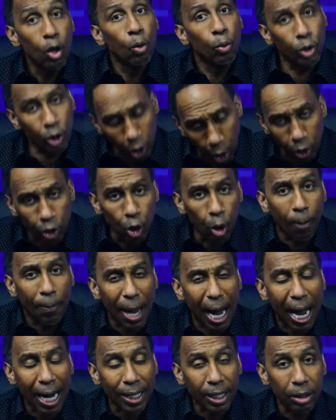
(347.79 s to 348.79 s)
What you going to do
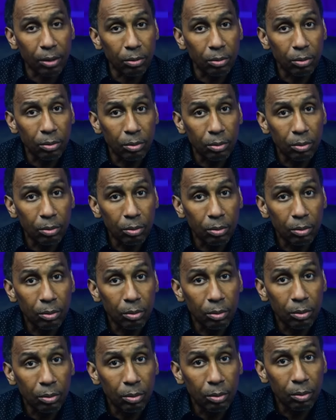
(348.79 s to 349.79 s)
about it?
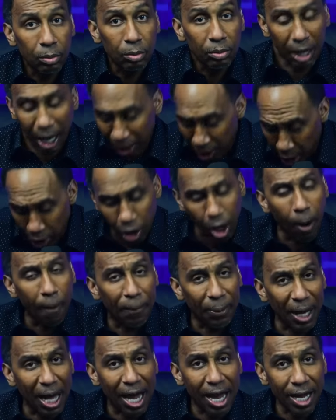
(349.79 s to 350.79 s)
Now, I know you're going
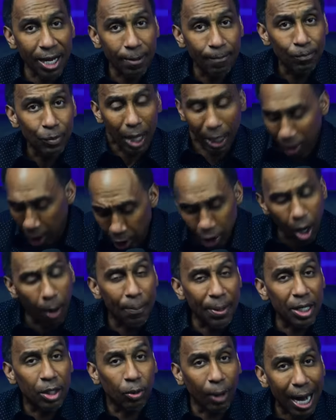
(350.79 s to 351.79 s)
to play. I know you're
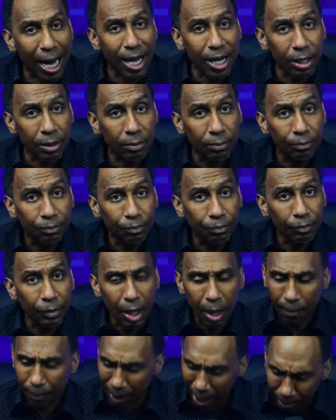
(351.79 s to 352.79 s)
going to be great.
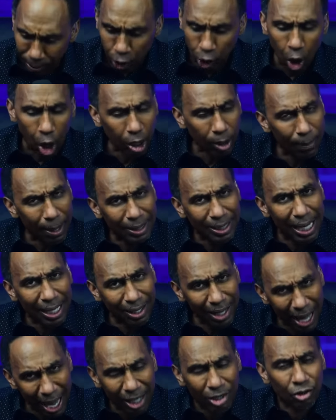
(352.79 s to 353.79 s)
But I'm talking about
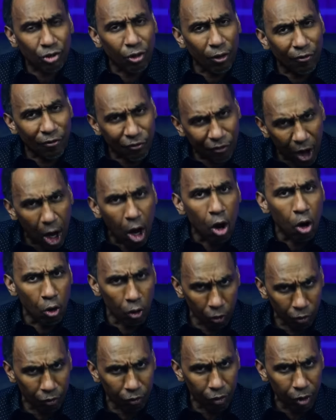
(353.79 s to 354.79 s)
that extra
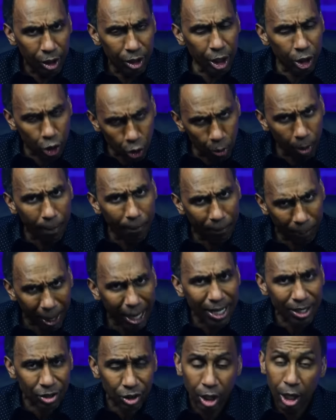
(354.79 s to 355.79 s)
fervor that you
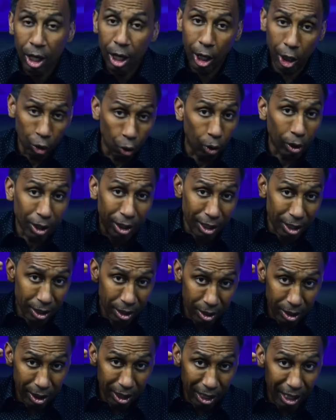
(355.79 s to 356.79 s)
embrace in order to
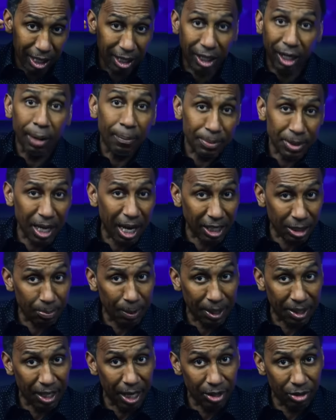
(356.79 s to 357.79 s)
eclipse
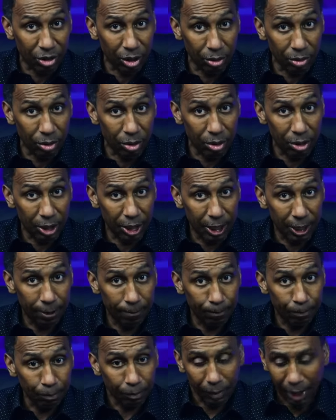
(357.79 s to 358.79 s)
expectations.
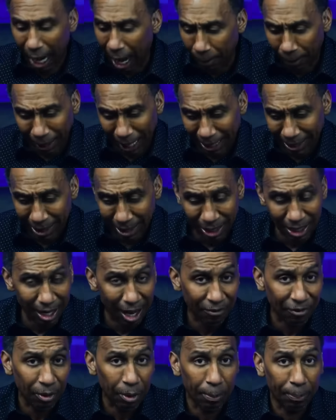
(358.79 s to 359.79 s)
I would like to see
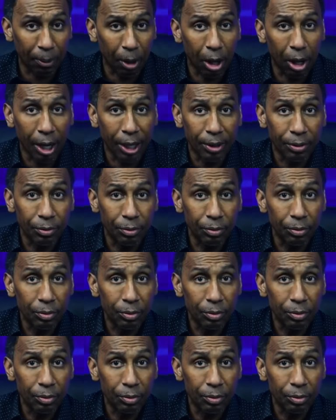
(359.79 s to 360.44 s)
that for LeBron.